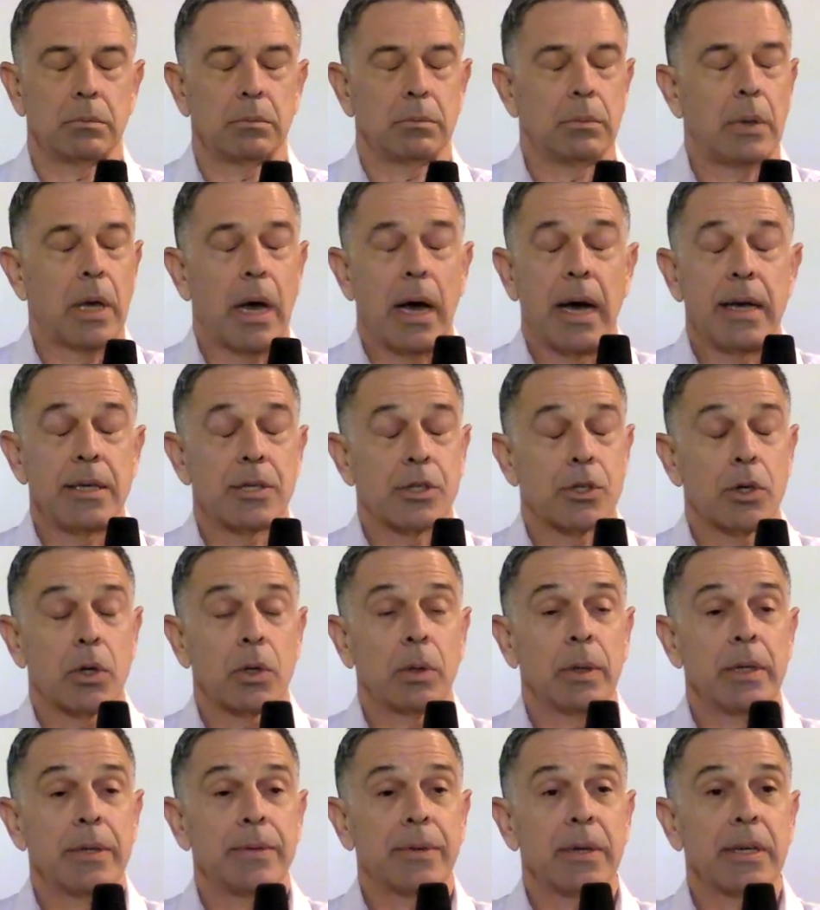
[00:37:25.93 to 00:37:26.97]
Yeah, I
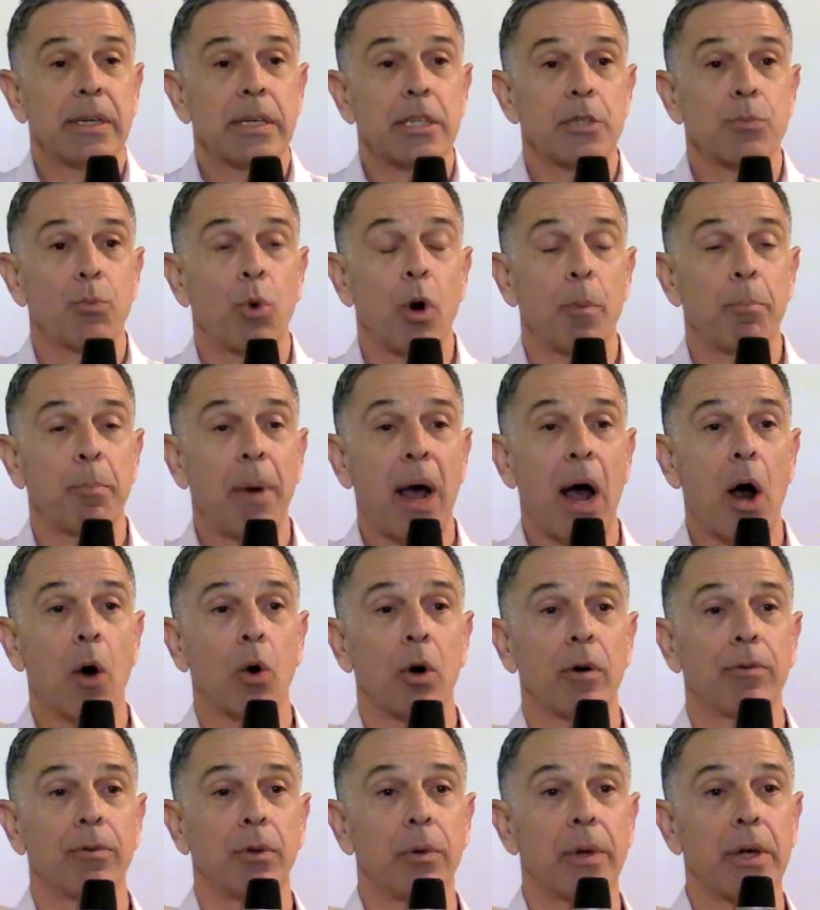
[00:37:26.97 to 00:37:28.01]
certainly think it's more
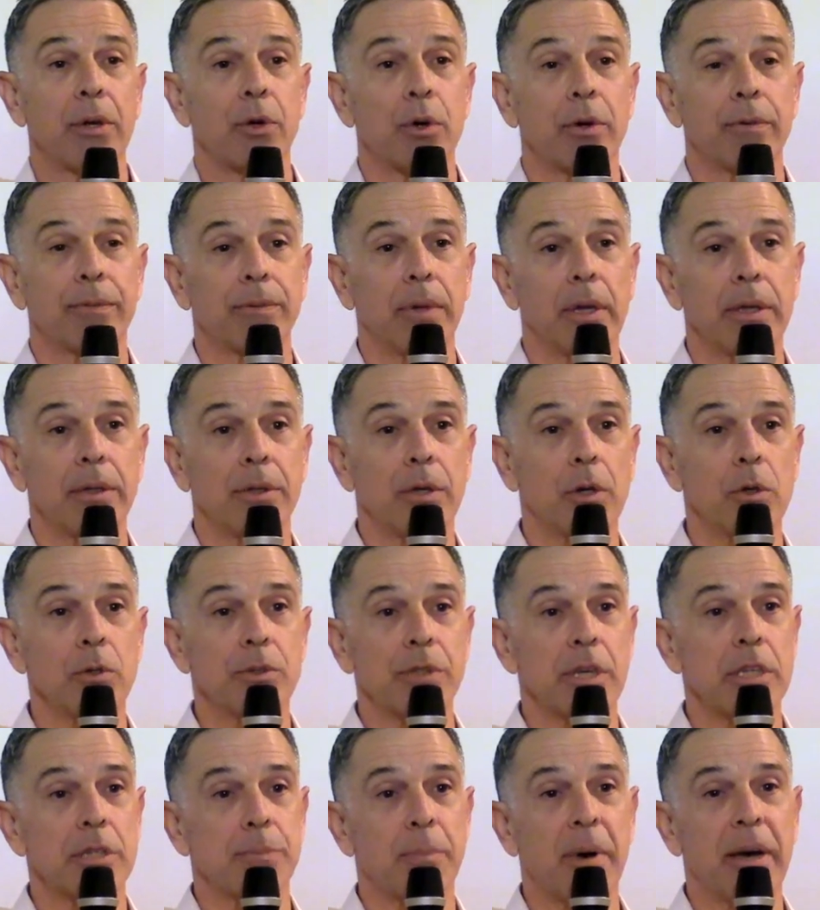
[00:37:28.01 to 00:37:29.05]
powerful under a flood dose.
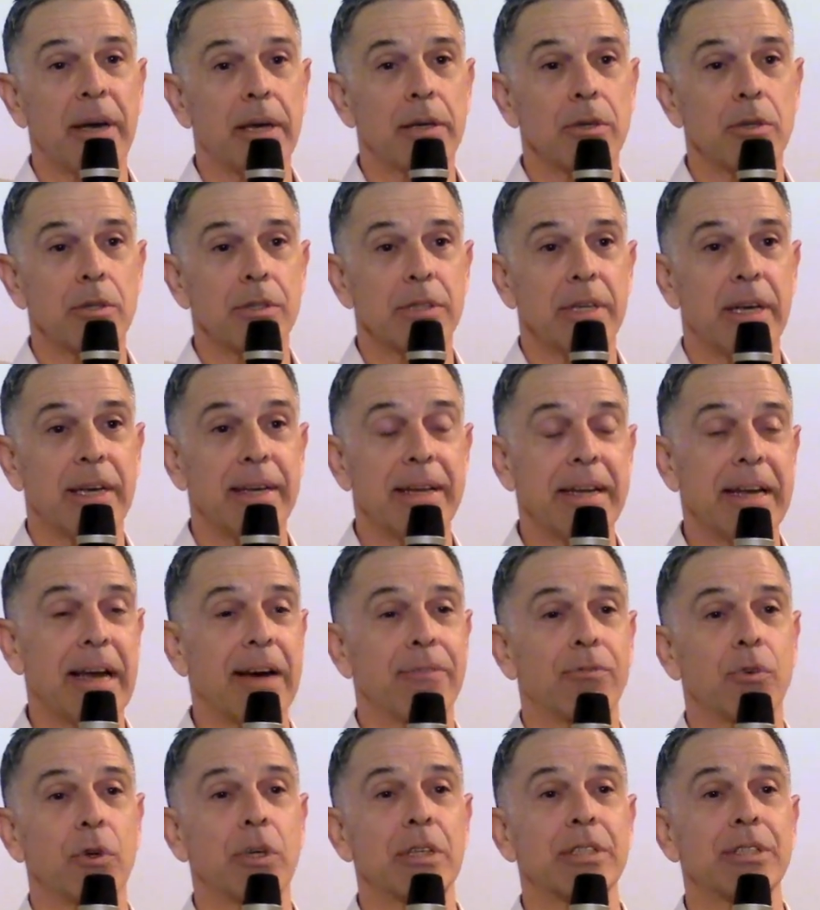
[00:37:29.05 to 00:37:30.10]
That's my understanding
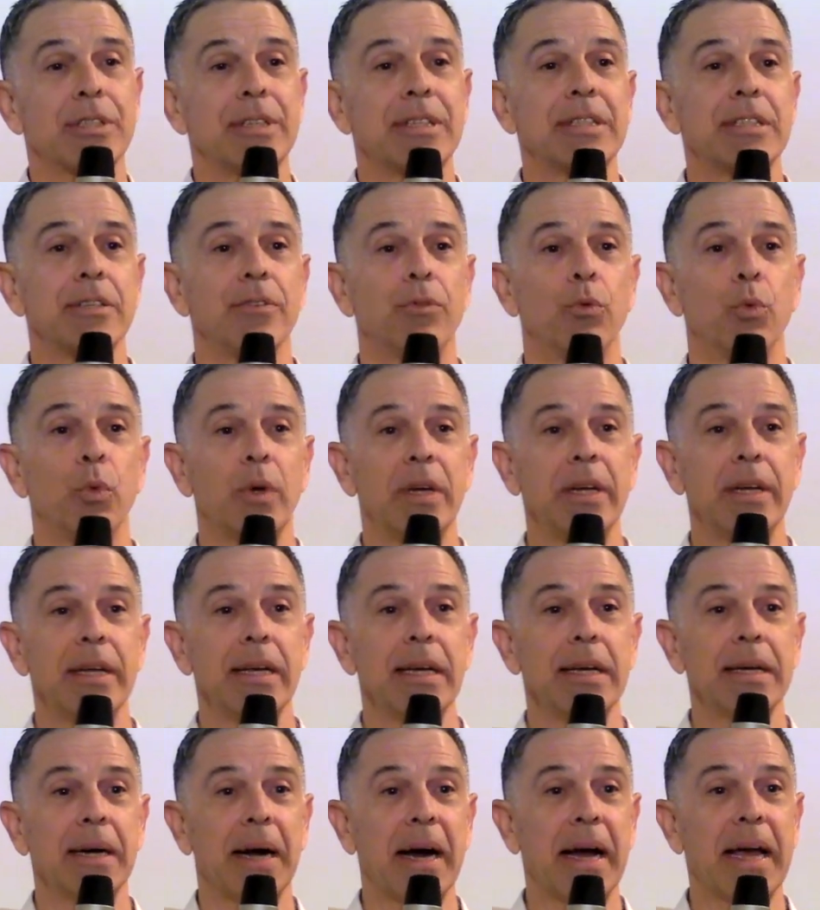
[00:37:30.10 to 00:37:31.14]
after extensive
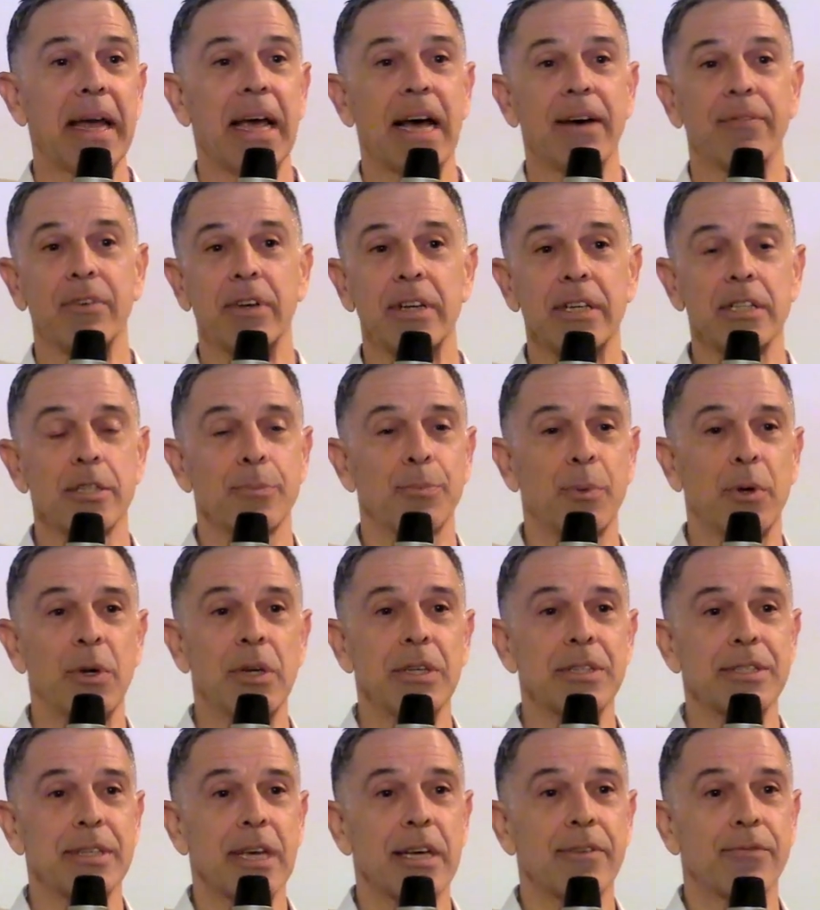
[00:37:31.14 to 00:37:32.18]
reading. I haven't
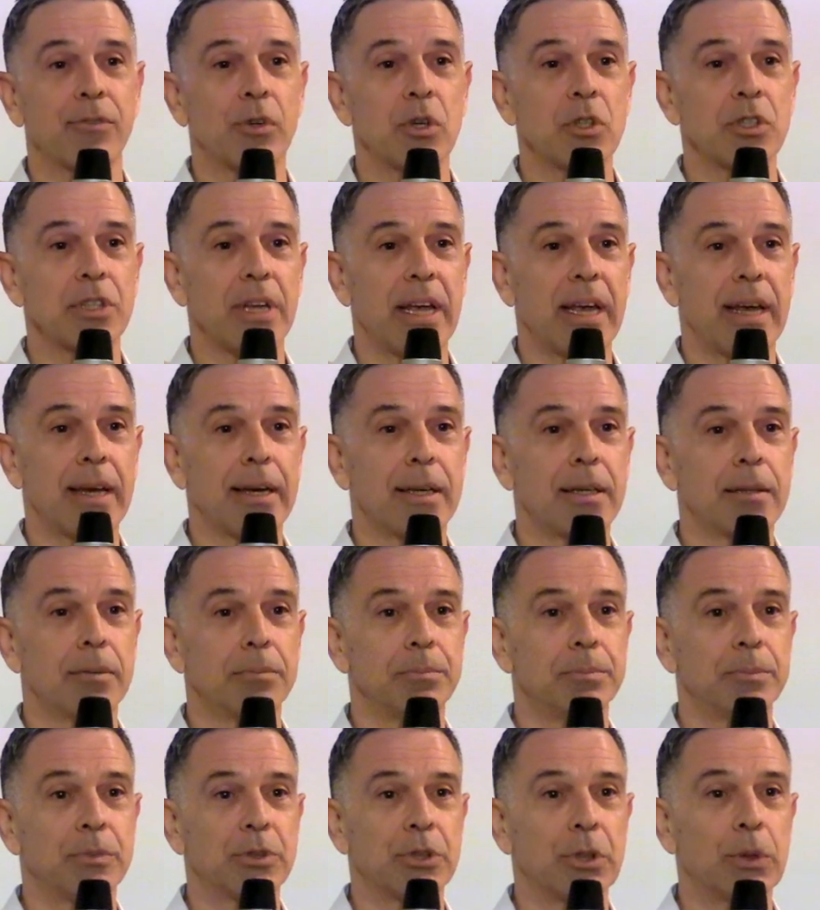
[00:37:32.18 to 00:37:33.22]
experienced that firsthand,
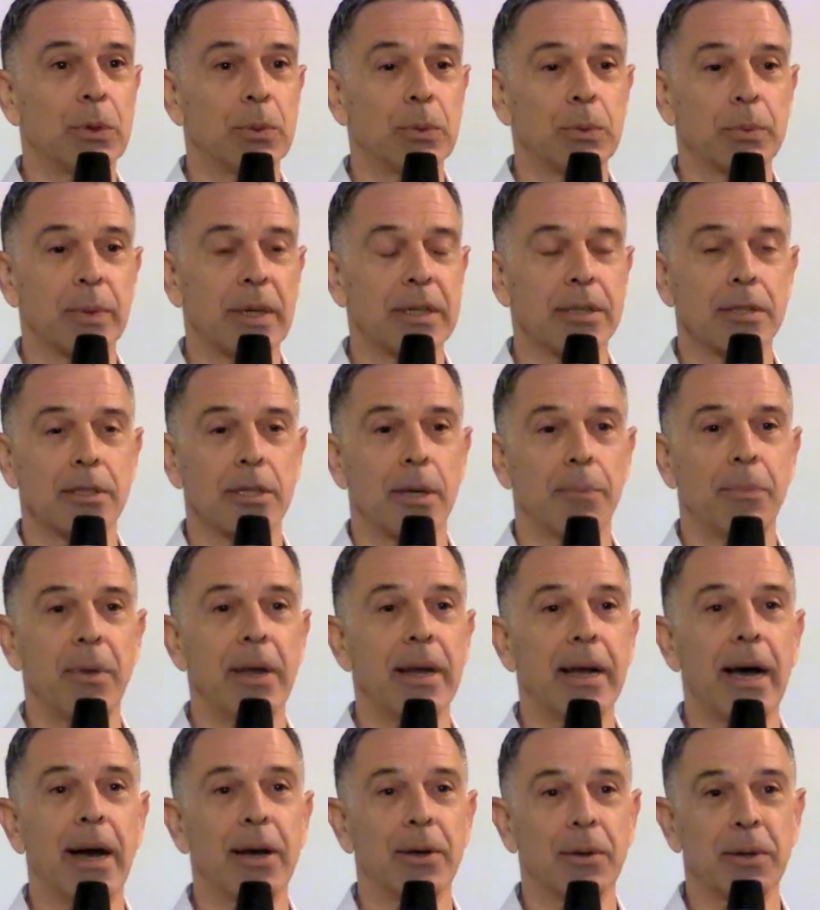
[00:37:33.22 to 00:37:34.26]
so that's
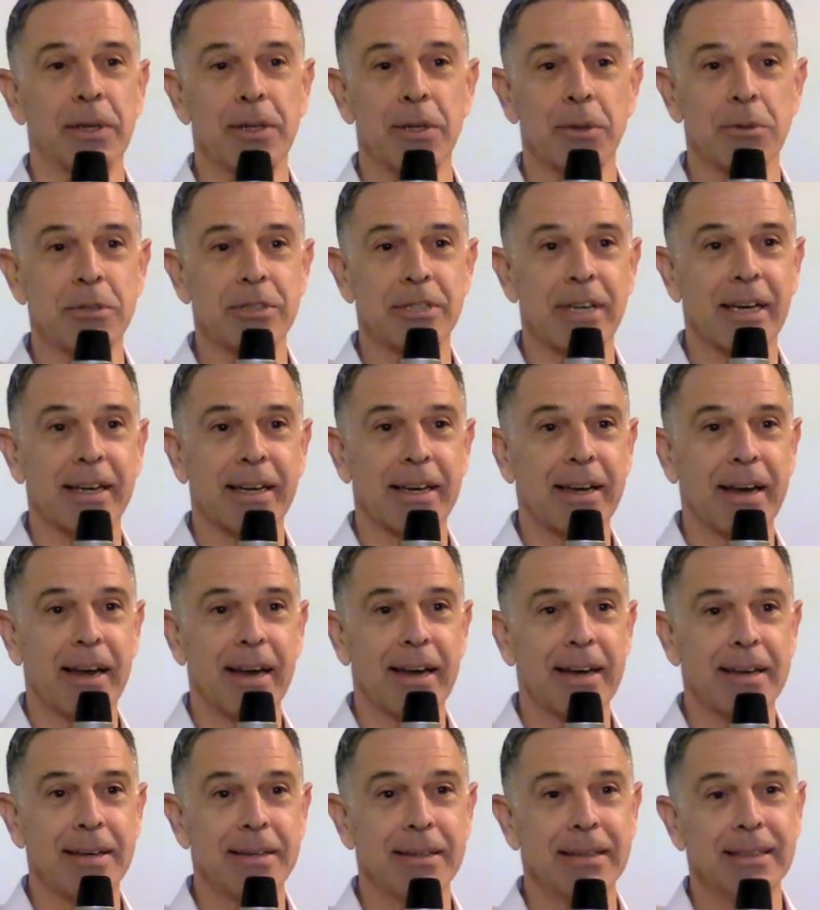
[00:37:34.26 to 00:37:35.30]
something I only go
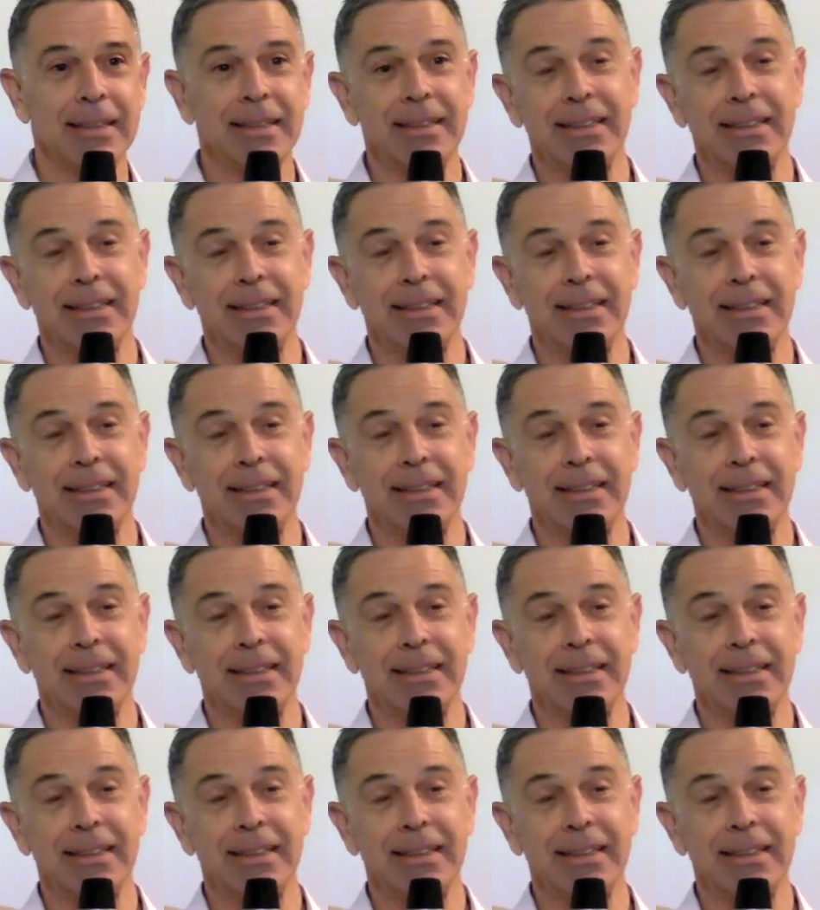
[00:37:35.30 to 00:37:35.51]
secondhand.